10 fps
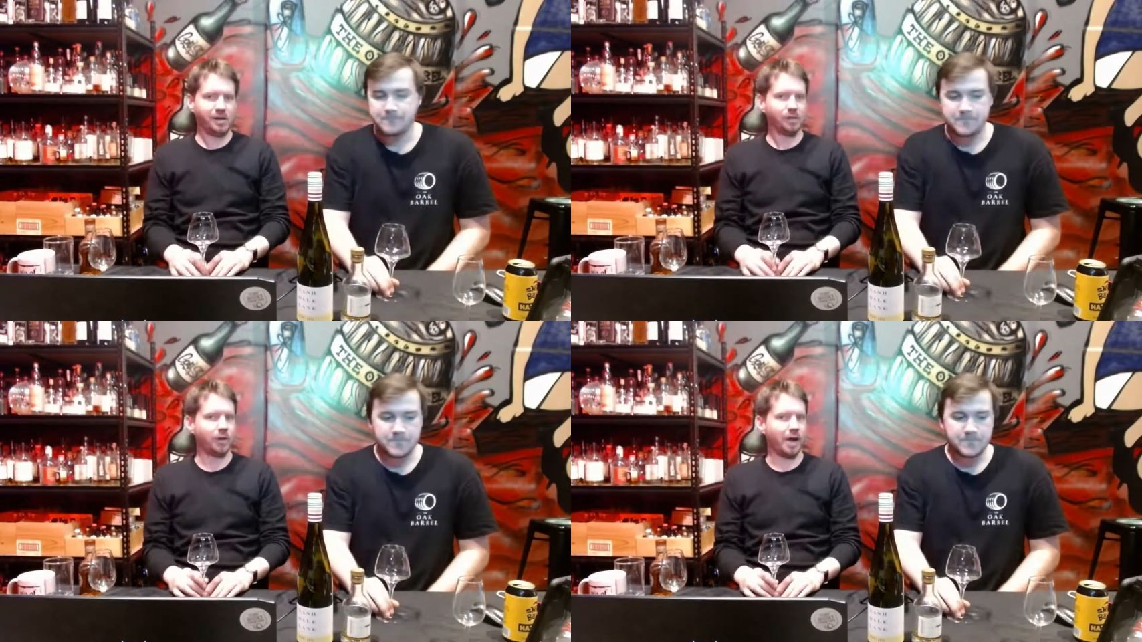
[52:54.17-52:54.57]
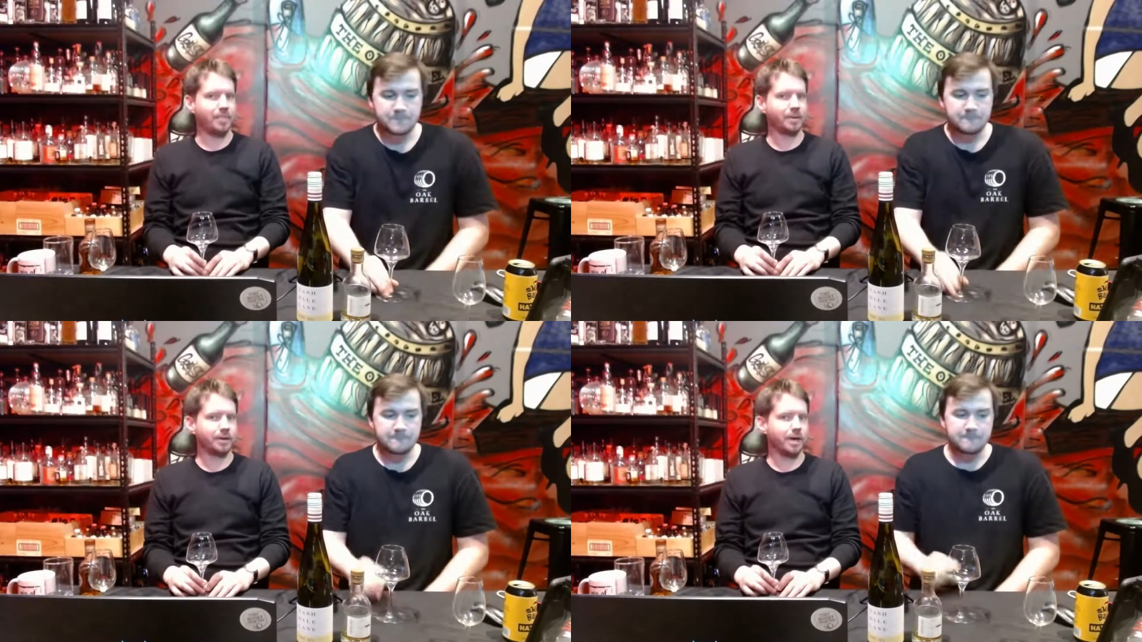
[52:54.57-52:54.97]
Speaker 1: what
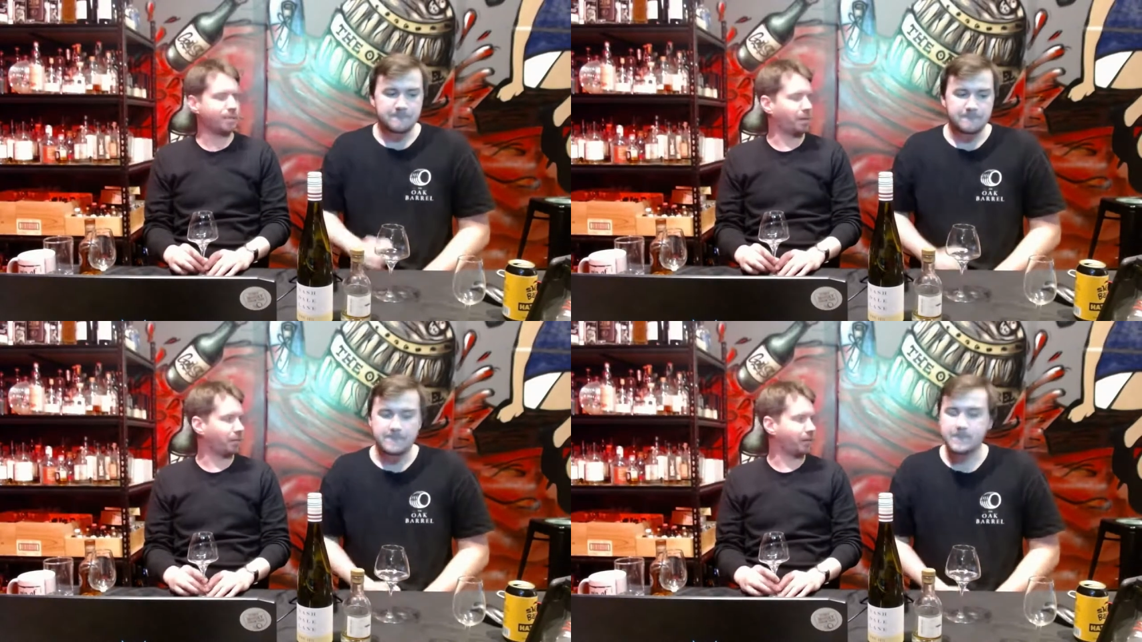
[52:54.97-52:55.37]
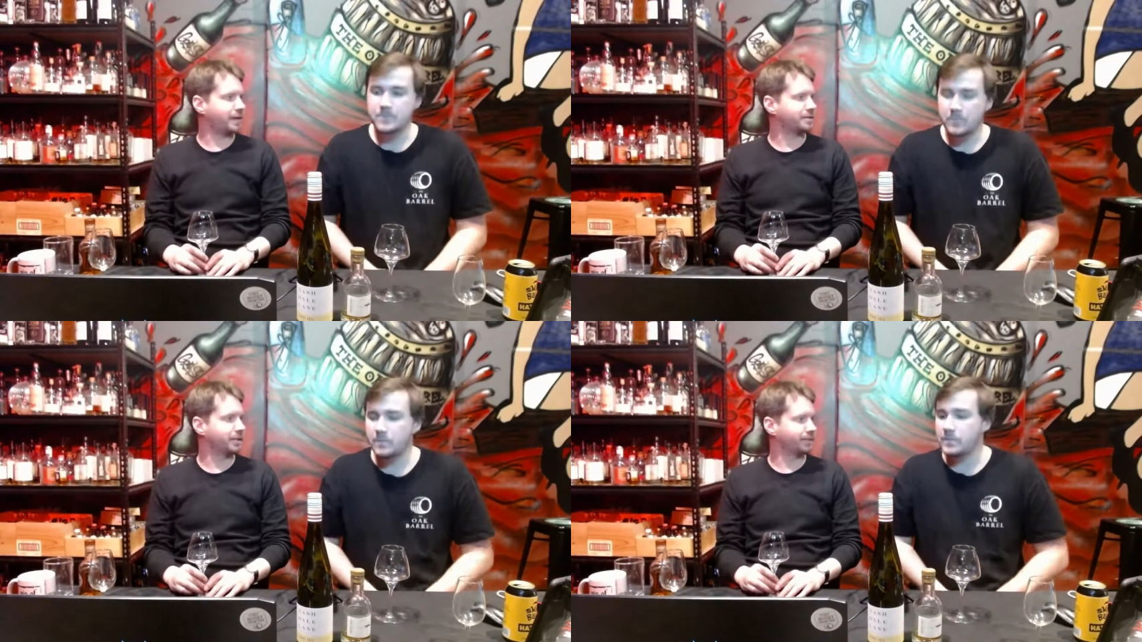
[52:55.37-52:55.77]
happened and how people
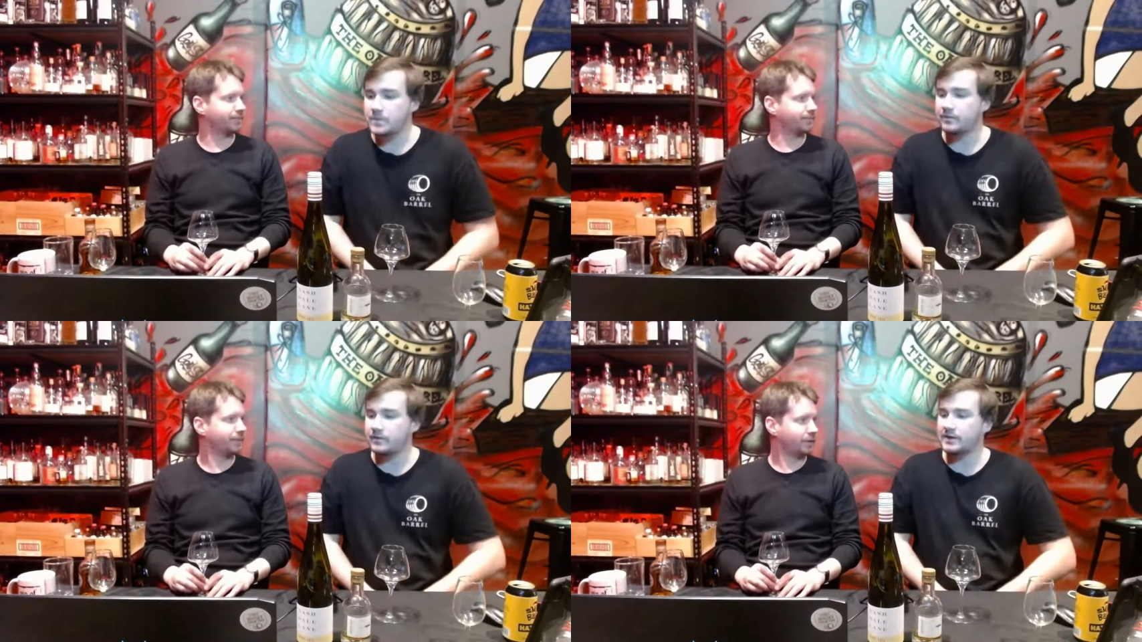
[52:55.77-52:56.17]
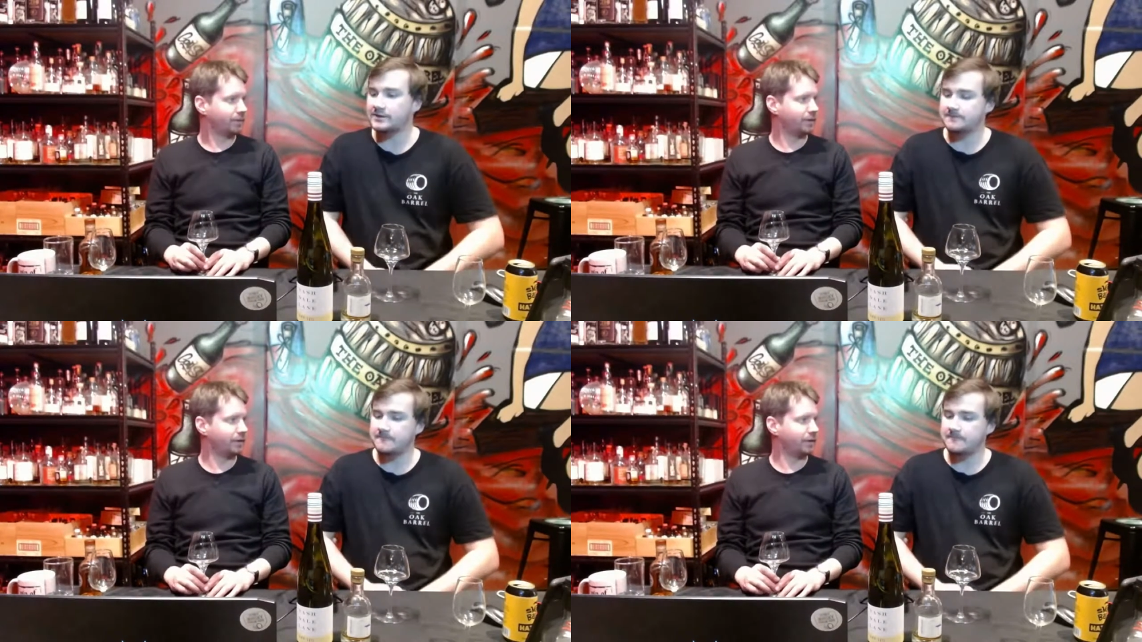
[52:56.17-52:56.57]
reacted and,
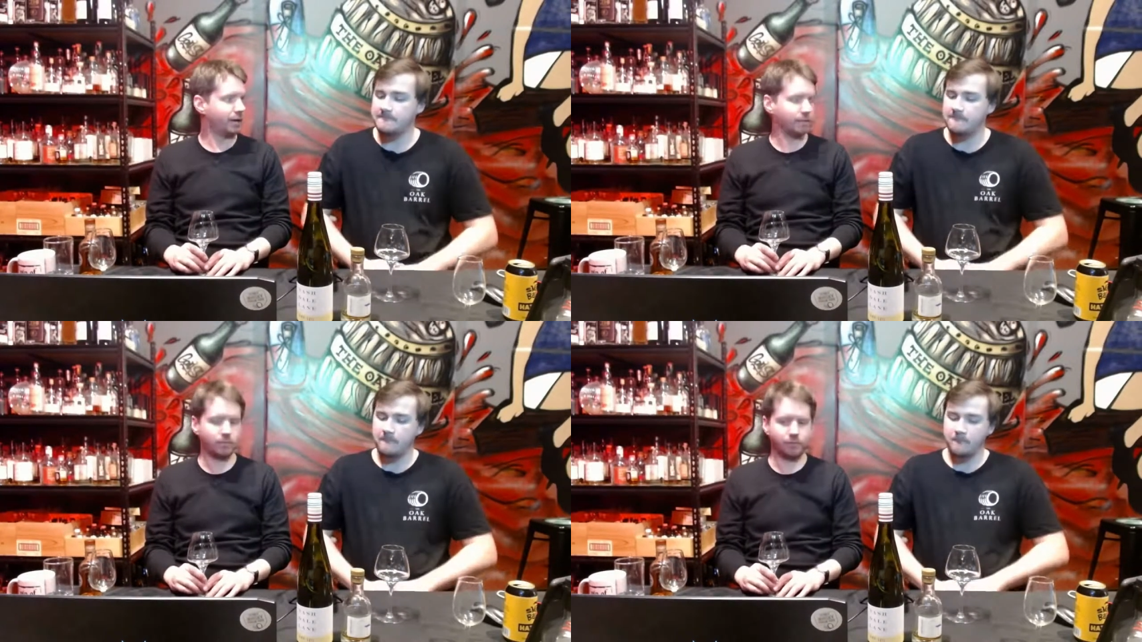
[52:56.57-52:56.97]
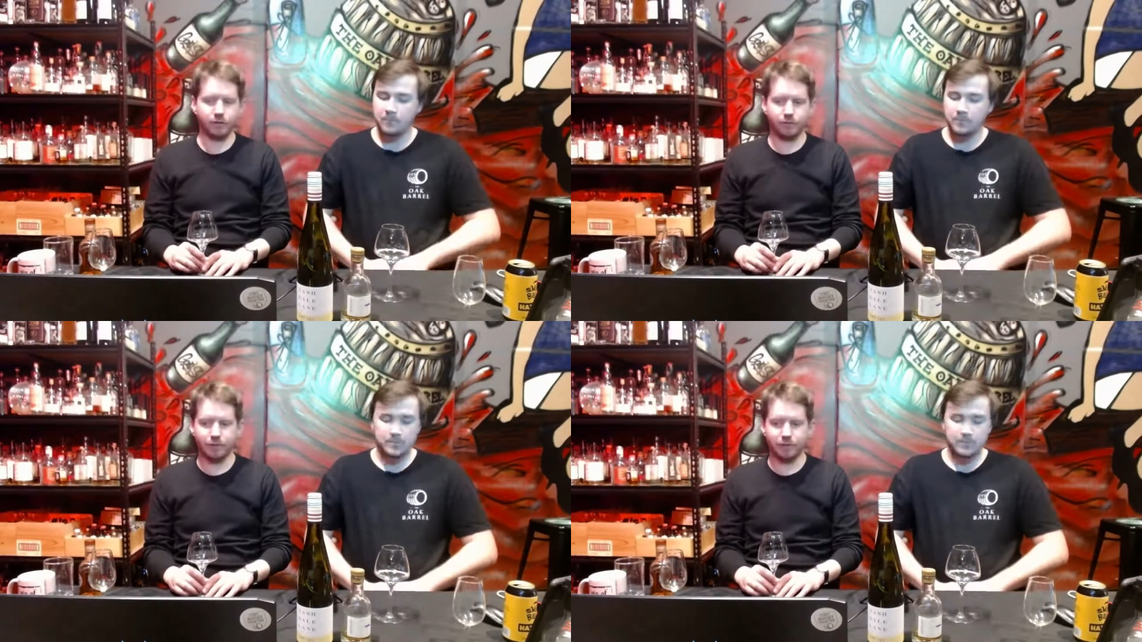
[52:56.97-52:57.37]
you know,
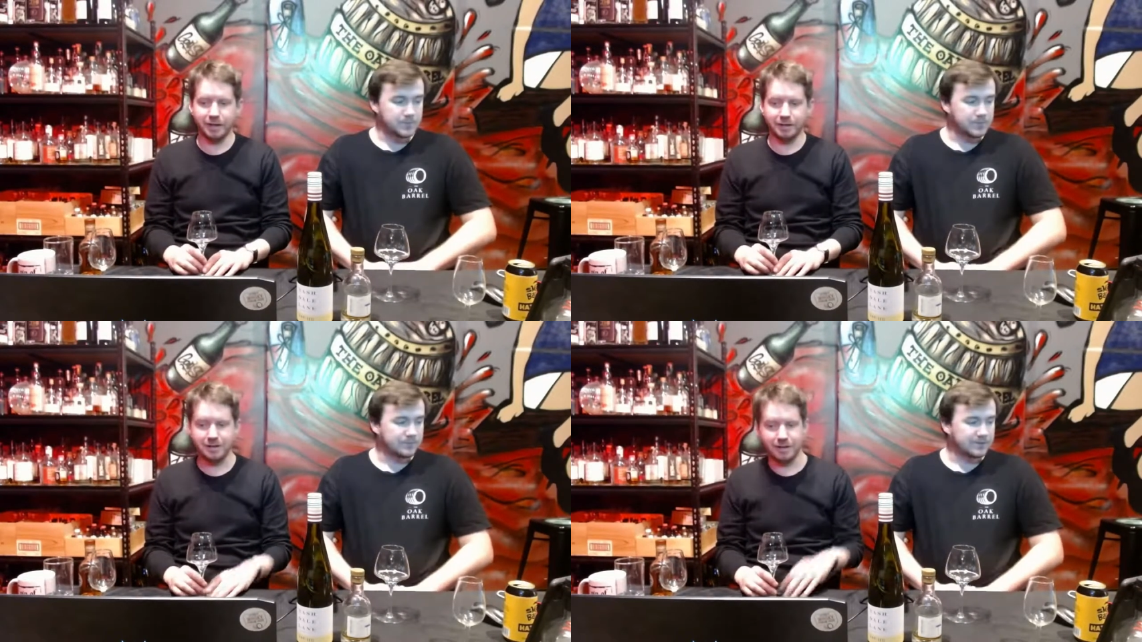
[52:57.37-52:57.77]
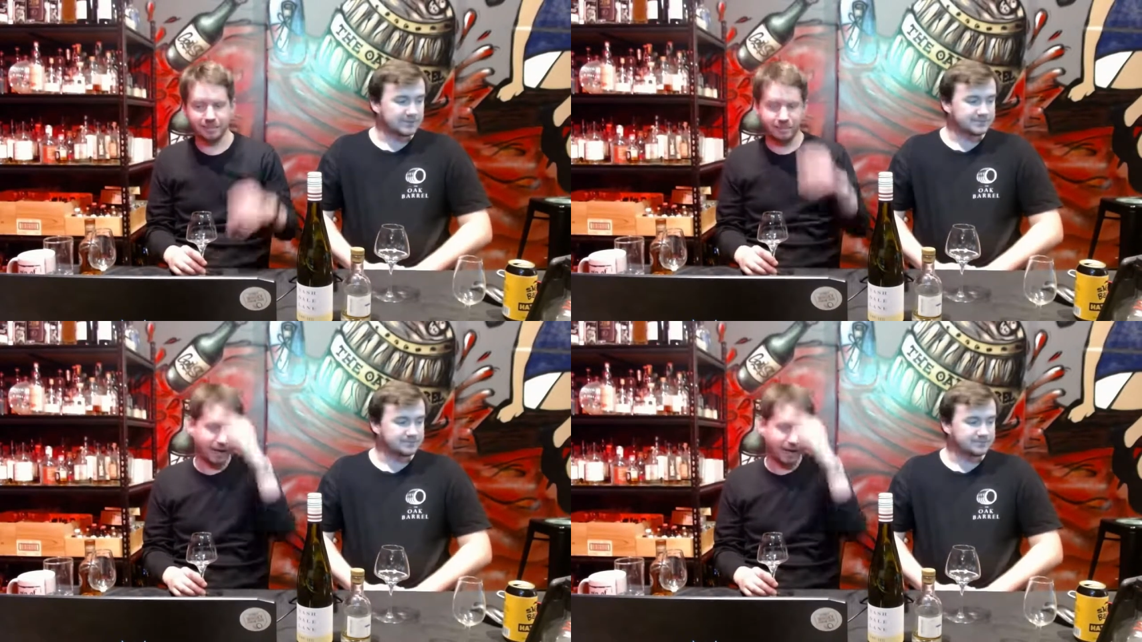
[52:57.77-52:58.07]
for, for the next time.